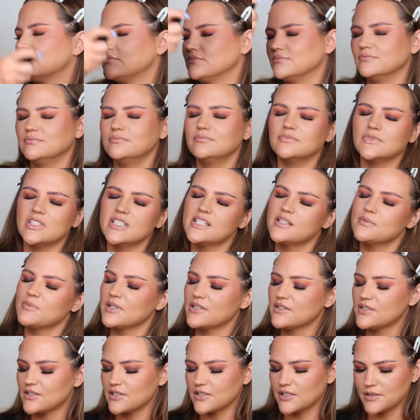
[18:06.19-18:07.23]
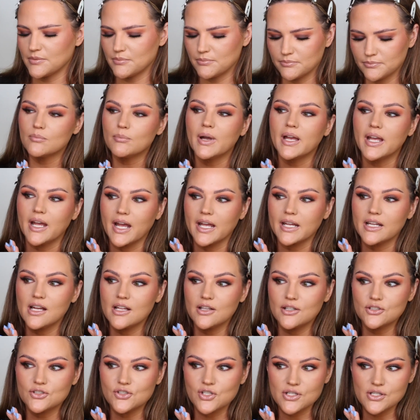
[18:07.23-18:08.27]
This smells good. My eye
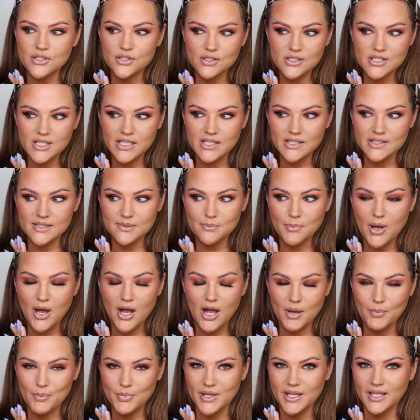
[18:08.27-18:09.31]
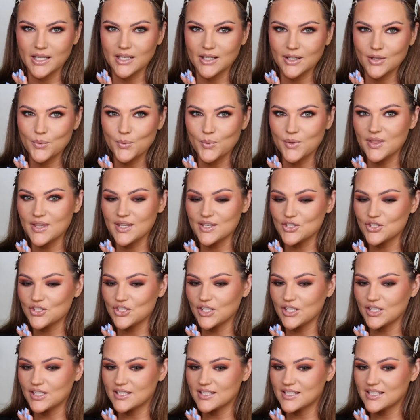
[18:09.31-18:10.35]
color just looks like it's popping with these
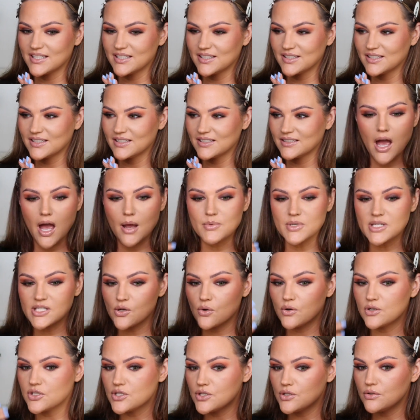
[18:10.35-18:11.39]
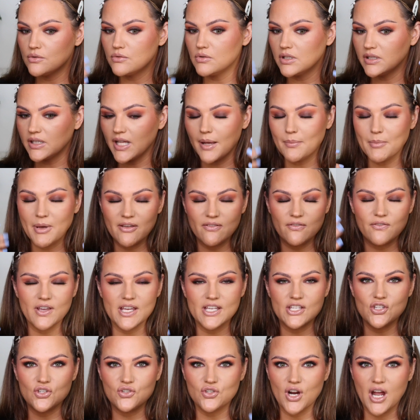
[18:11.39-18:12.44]
shades. I'm just going to let my
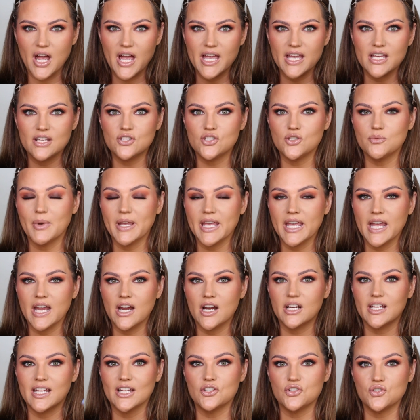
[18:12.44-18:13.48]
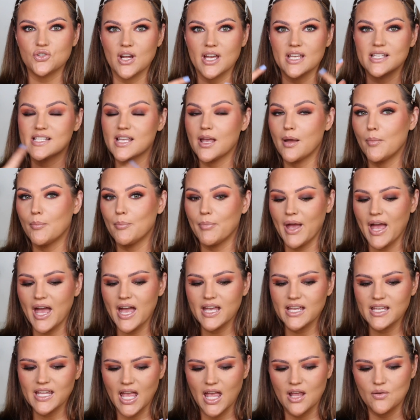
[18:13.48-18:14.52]
face dry, do my hair, get dressed, come
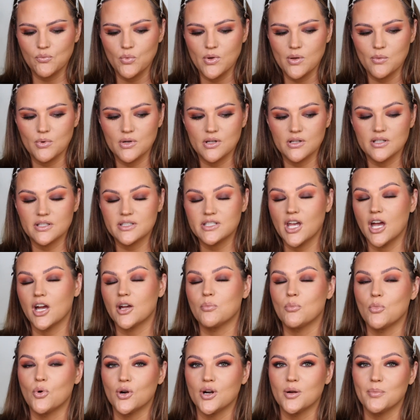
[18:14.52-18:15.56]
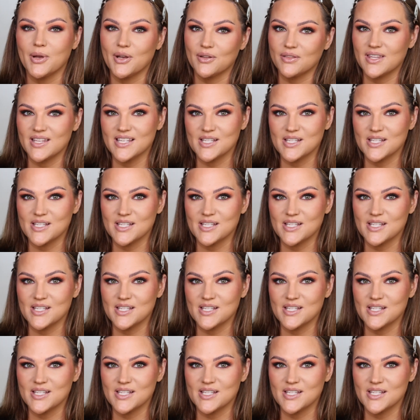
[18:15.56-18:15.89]
back, and we will talk more about